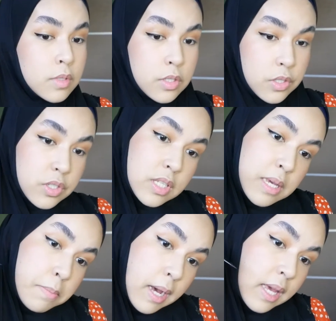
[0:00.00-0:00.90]

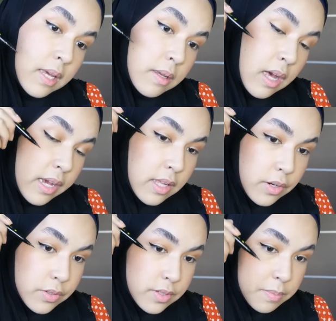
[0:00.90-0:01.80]
Usually my
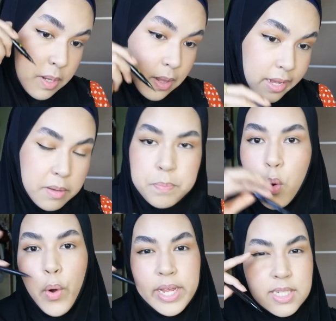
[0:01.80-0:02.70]
eyeliner is a little bit like
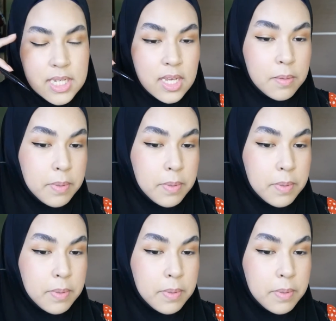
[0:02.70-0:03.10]
pointy,